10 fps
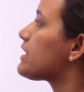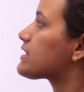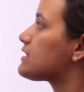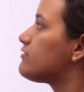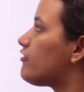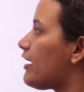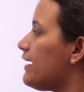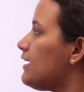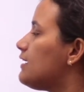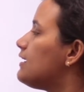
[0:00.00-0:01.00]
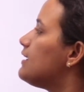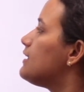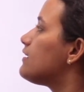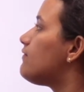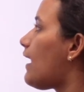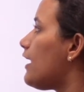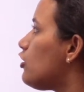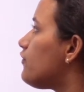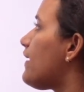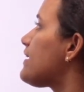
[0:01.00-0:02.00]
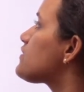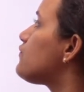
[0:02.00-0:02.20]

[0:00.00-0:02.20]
x and y. The value of x